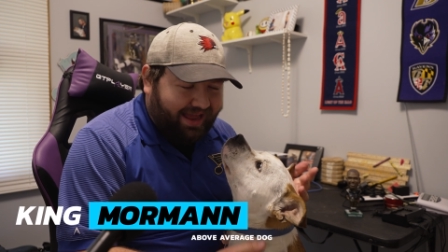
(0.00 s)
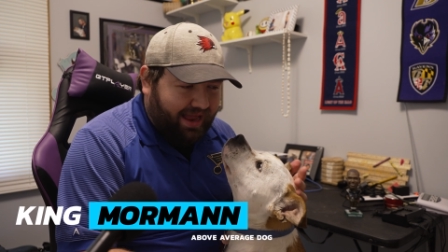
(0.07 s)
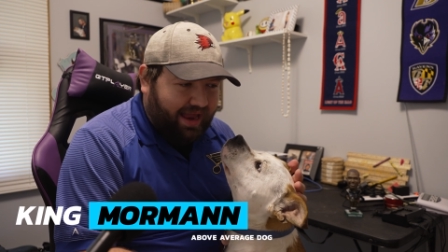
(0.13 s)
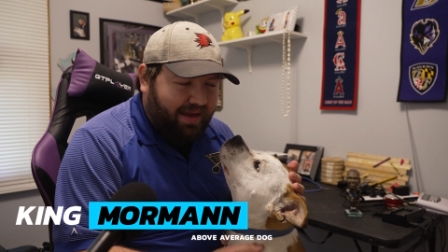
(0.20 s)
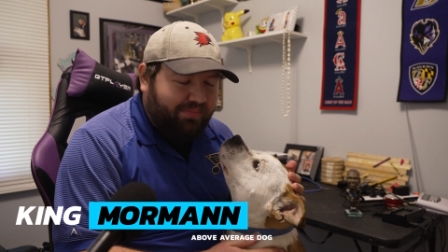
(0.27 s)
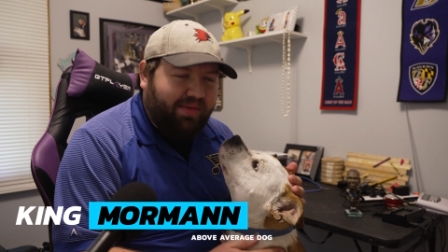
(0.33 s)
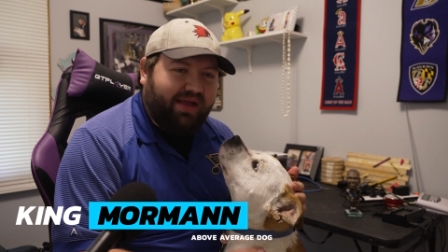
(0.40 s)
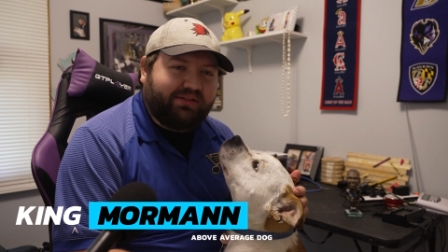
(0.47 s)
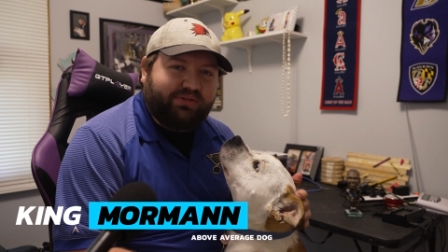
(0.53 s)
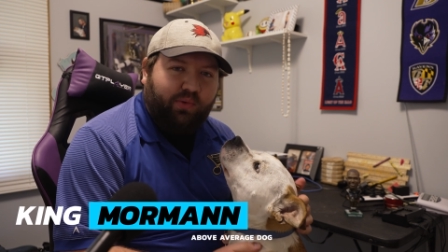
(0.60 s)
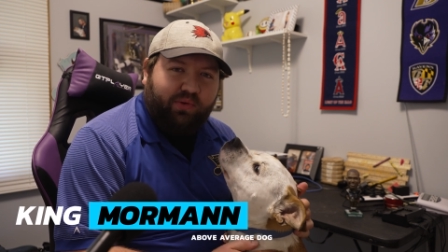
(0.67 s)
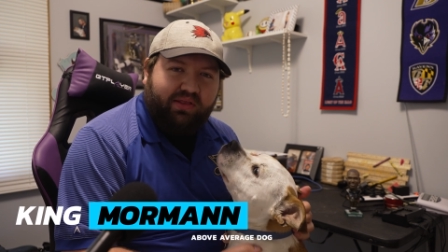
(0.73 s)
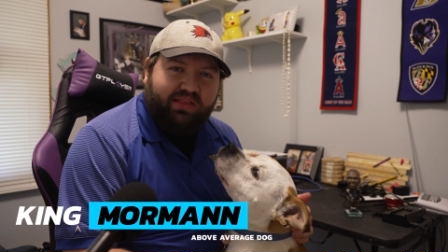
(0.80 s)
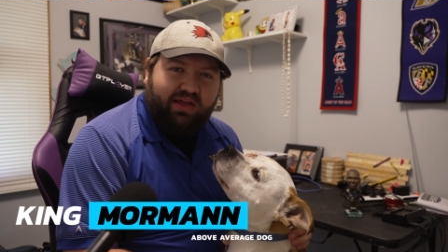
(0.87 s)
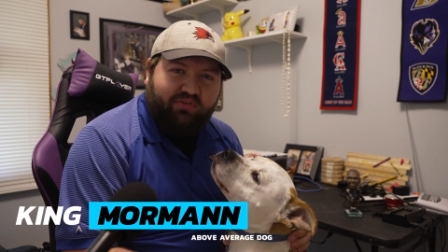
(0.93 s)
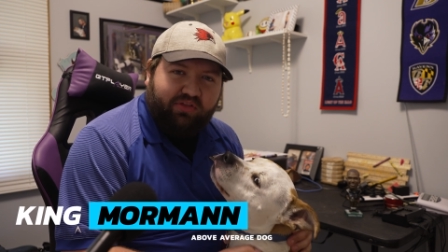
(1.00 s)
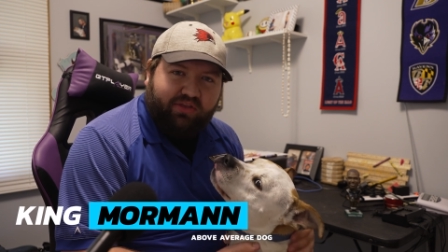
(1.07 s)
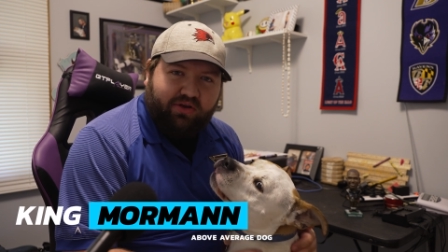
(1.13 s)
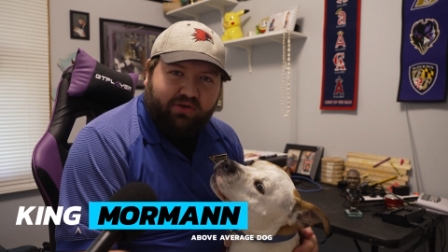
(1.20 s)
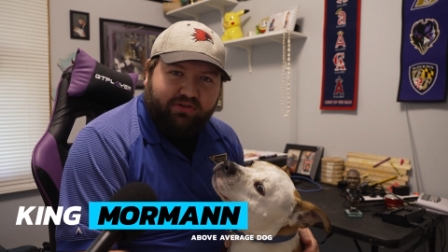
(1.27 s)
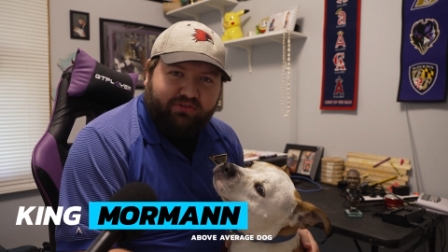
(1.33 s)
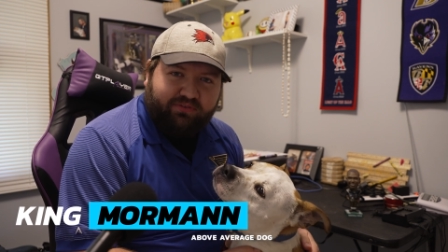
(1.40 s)
I'm not totally in love with
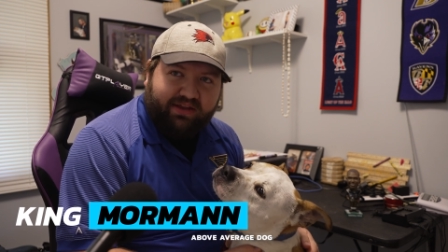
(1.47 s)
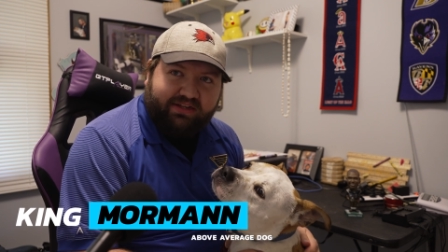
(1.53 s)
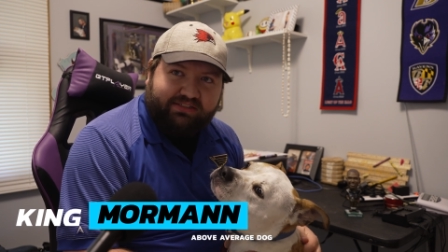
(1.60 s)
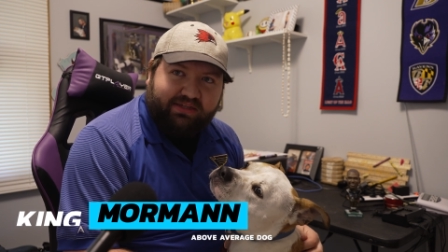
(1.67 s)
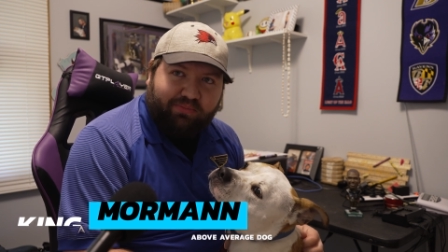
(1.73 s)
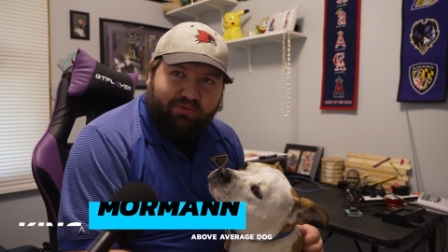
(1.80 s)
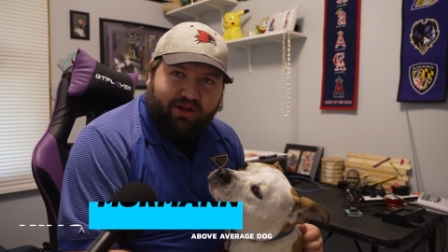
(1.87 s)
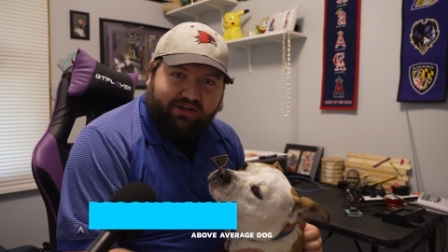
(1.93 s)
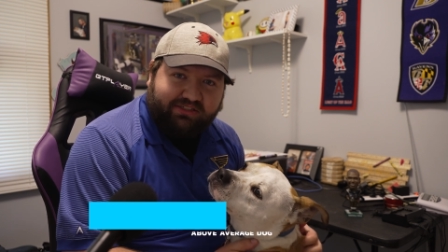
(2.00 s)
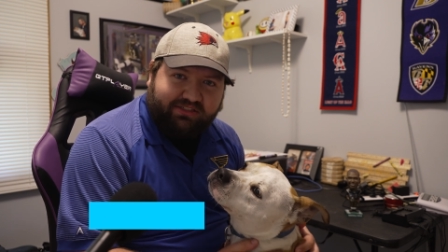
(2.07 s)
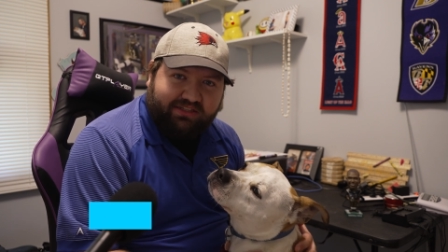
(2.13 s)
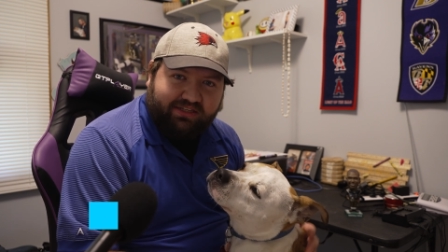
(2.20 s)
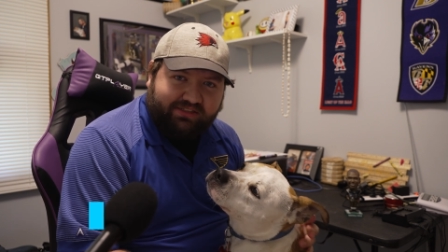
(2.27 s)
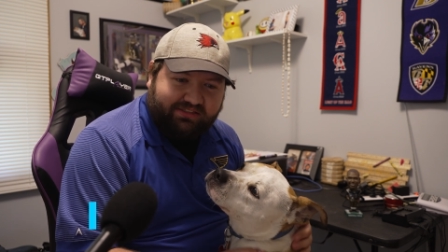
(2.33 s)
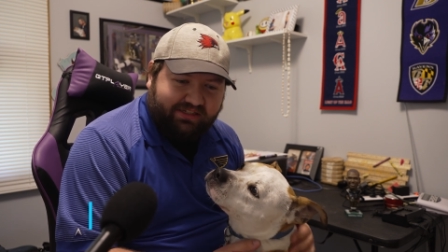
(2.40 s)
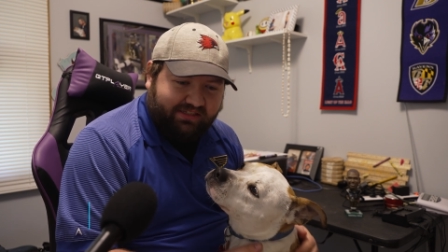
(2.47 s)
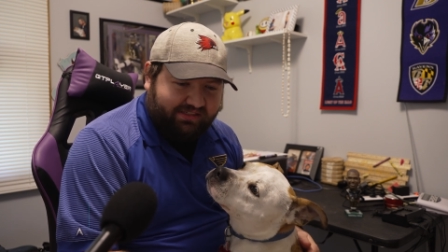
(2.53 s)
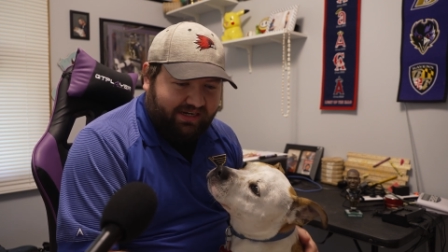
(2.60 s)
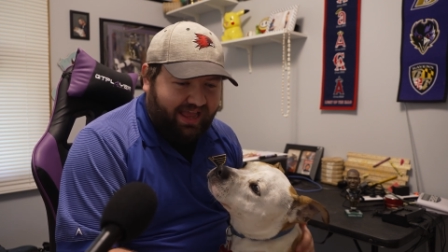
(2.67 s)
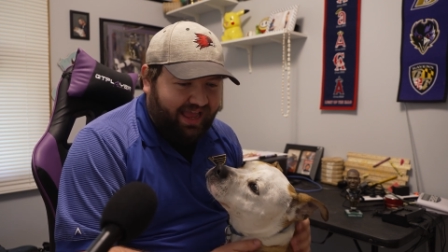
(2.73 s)
Kirk's fantasy production this season.